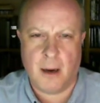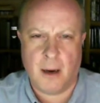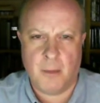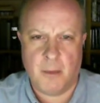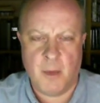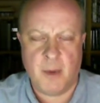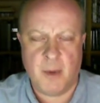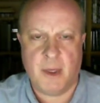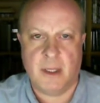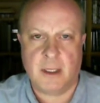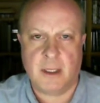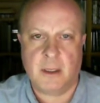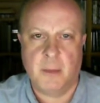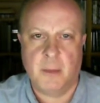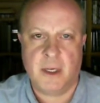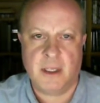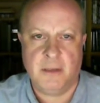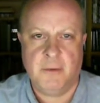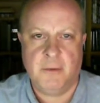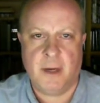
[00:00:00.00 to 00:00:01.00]
maybe a little
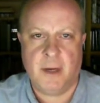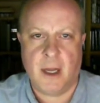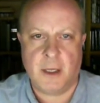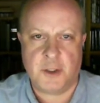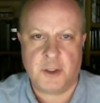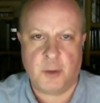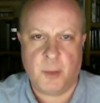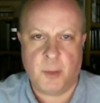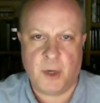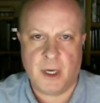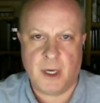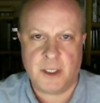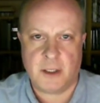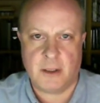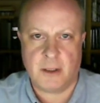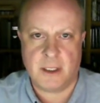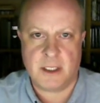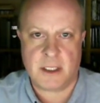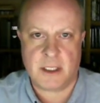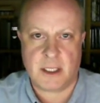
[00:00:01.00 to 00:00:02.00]
bit of the financial
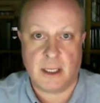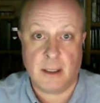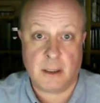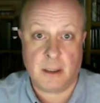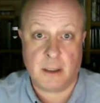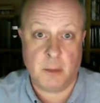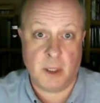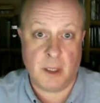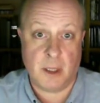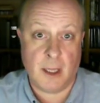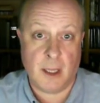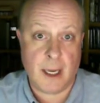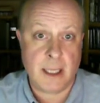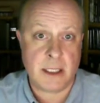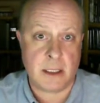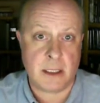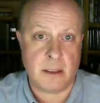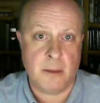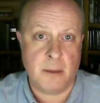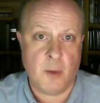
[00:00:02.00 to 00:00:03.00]
pressure is a little bit
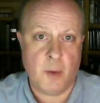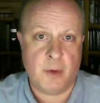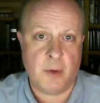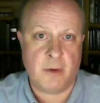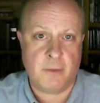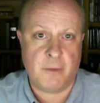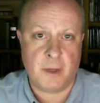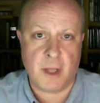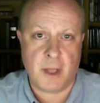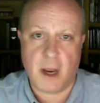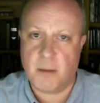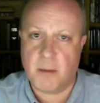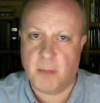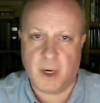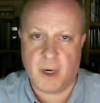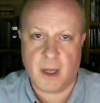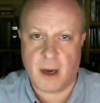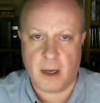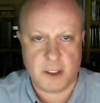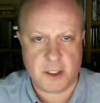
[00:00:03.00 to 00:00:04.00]
less at the moment for them,
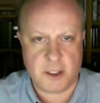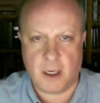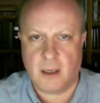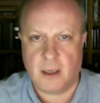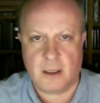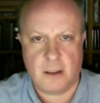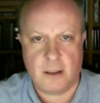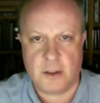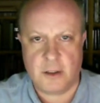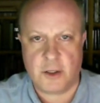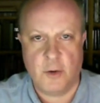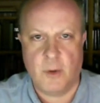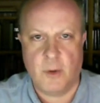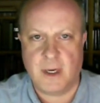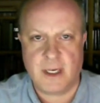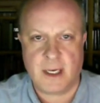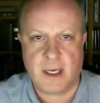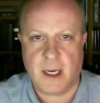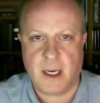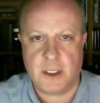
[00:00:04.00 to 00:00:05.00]
but certainly there's no
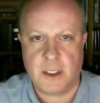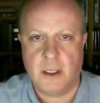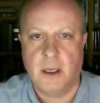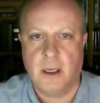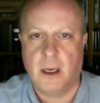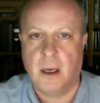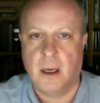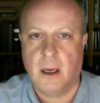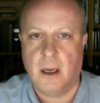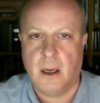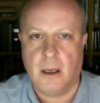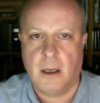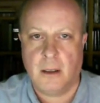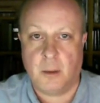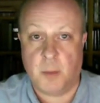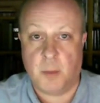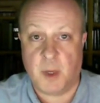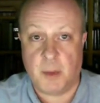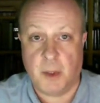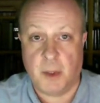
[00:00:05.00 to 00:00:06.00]
indication
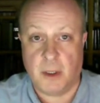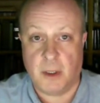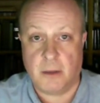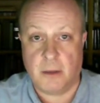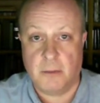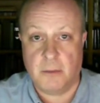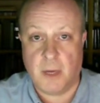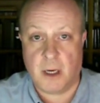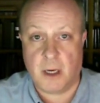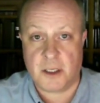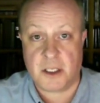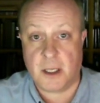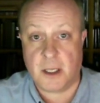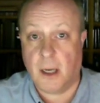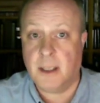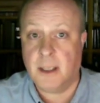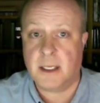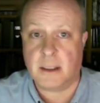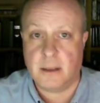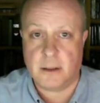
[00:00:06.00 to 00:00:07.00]
that people are
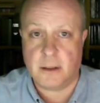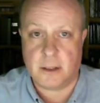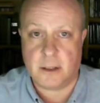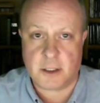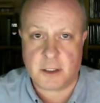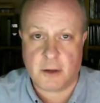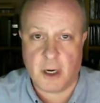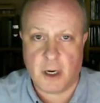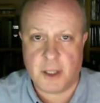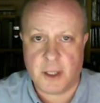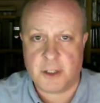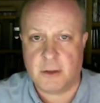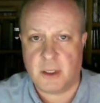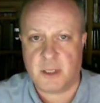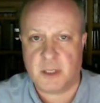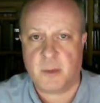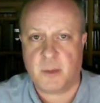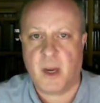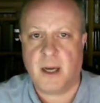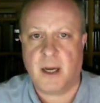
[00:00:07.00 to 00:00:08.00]
starting their
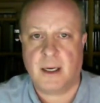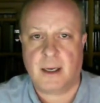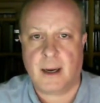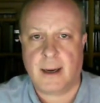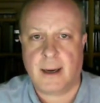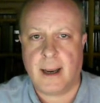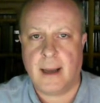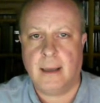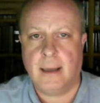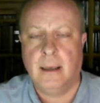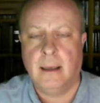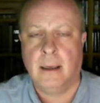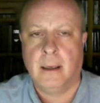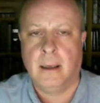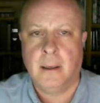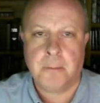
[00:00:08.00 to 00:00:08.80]
discretionary spending again.